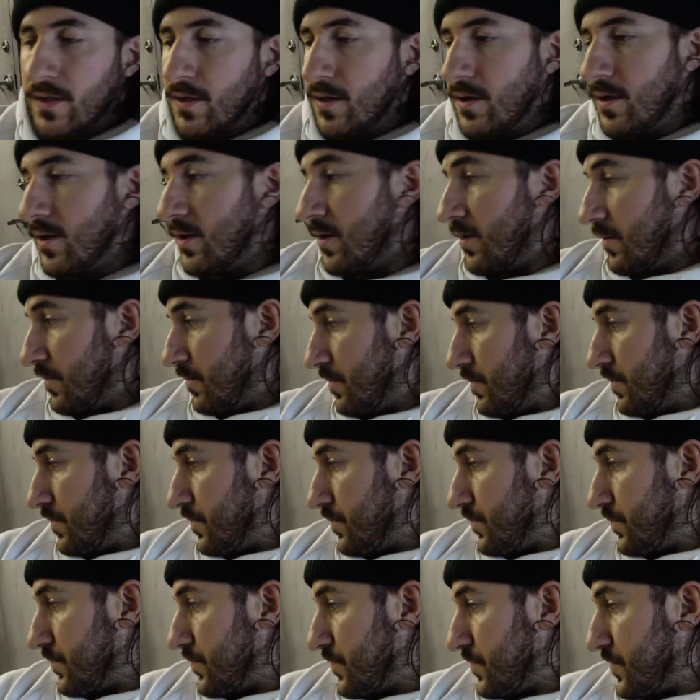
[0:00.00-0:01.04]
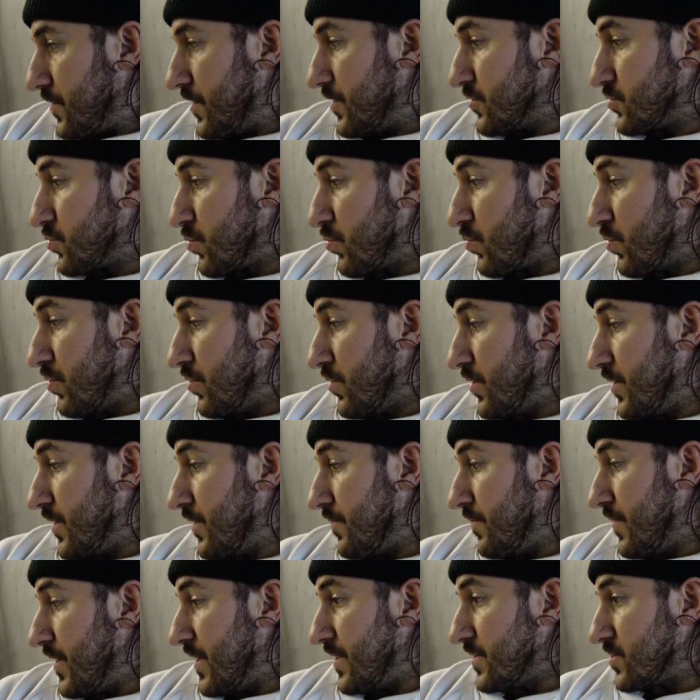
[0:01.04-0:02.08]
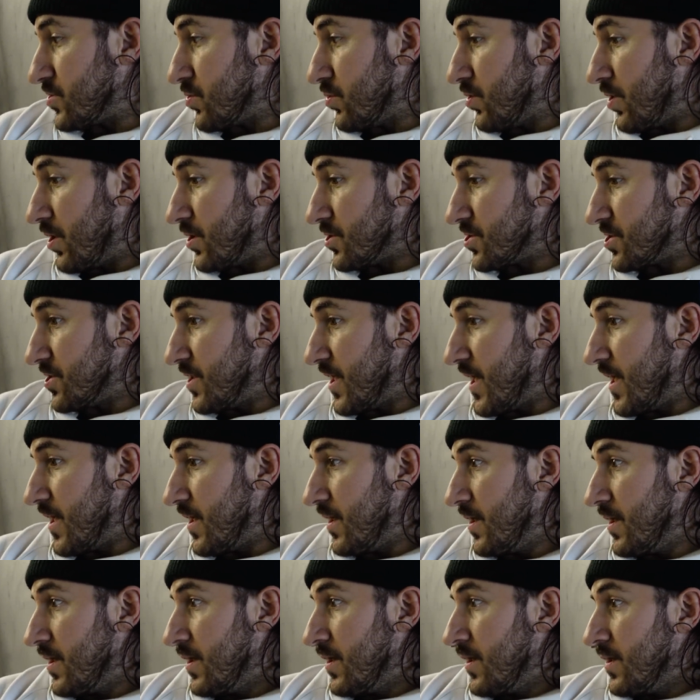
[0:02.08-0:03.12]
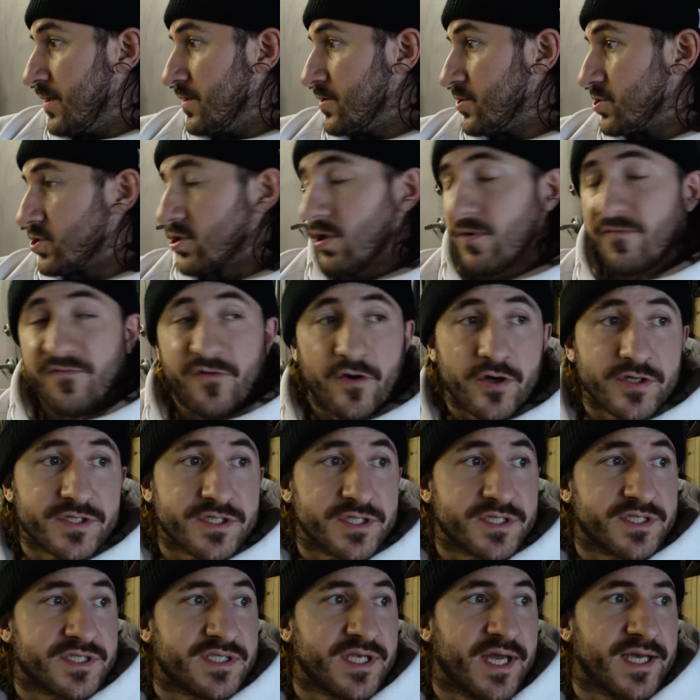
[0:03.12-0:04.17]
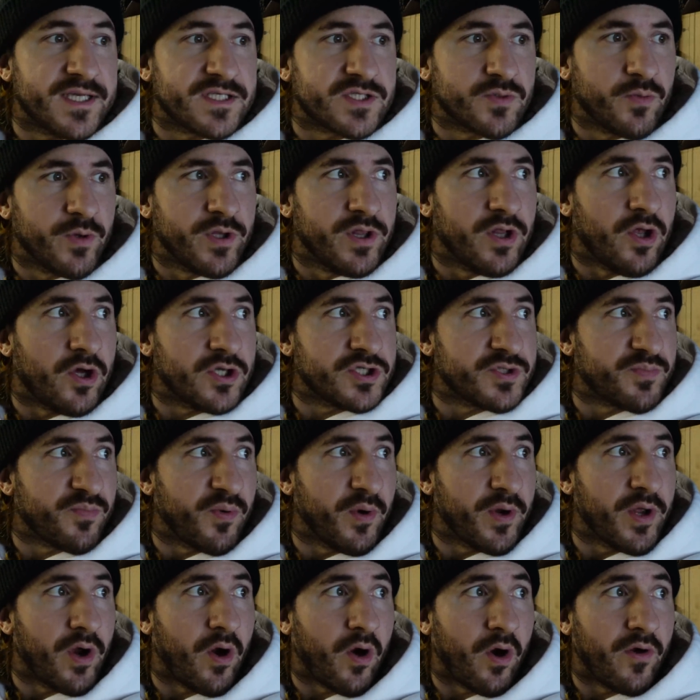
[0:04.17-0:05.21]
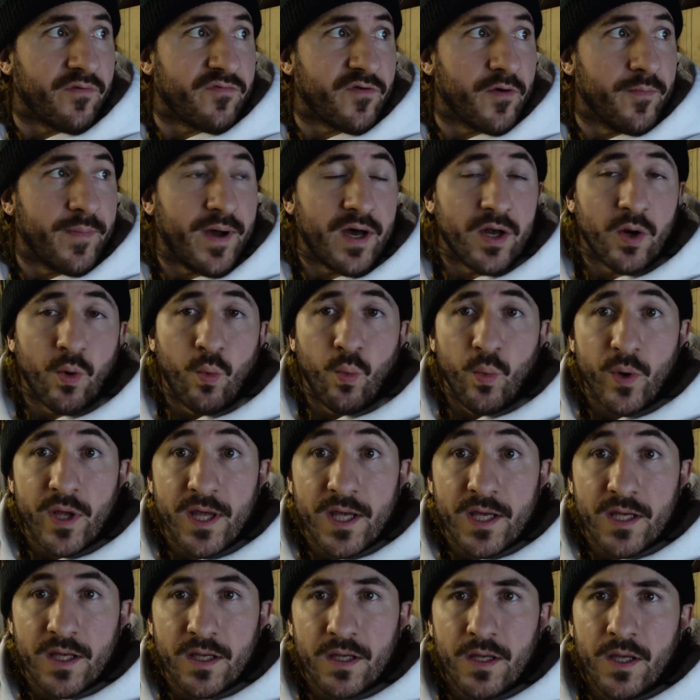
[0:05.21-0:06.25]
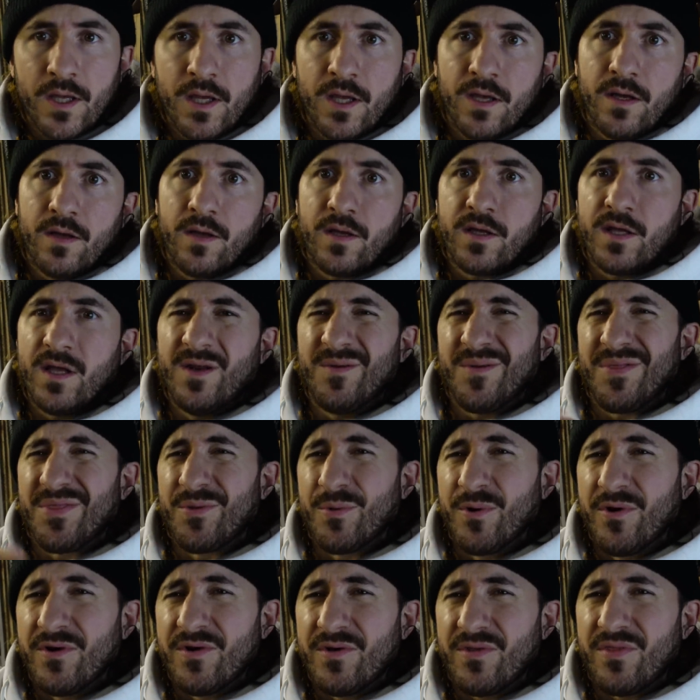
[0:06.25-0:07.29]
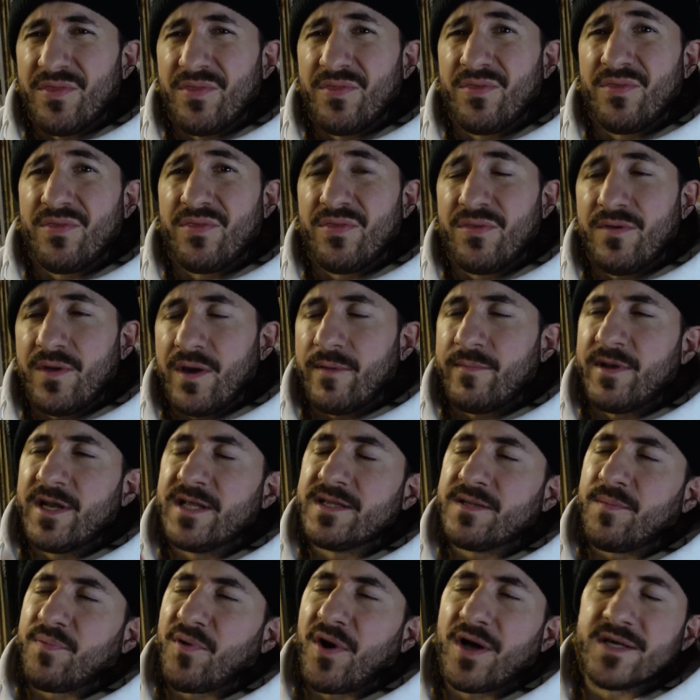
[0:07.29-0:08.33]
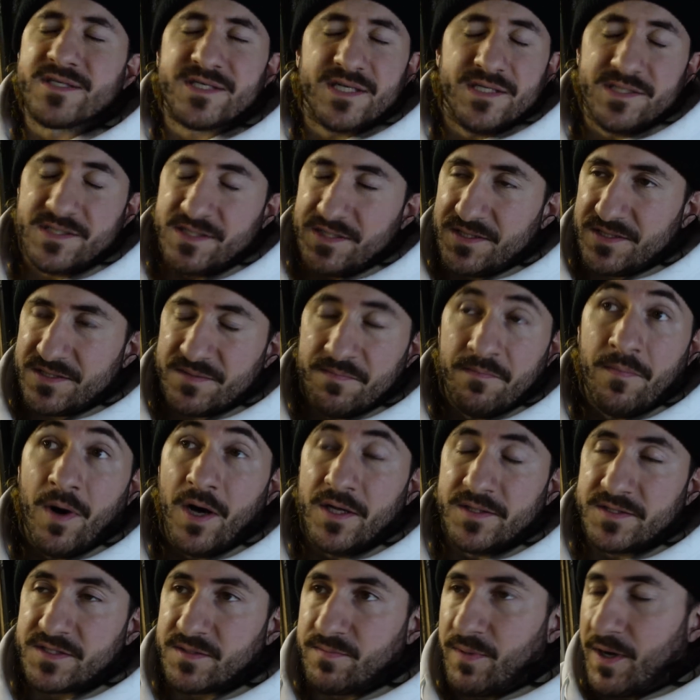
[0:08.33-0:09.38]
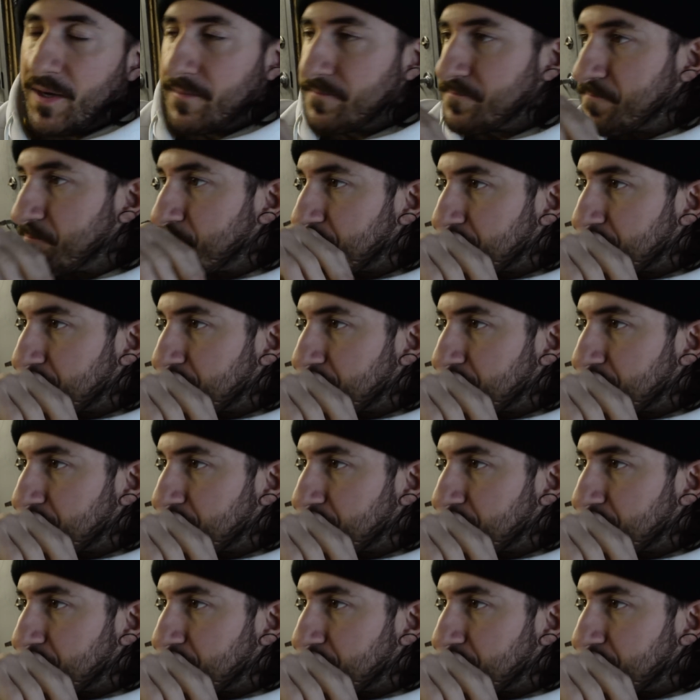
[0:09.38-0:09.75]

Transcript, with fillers: Um, things were rolling in, man. So launch day, so far success. We launched pretty hard for about a week. You know, through, I mean, the process is months. But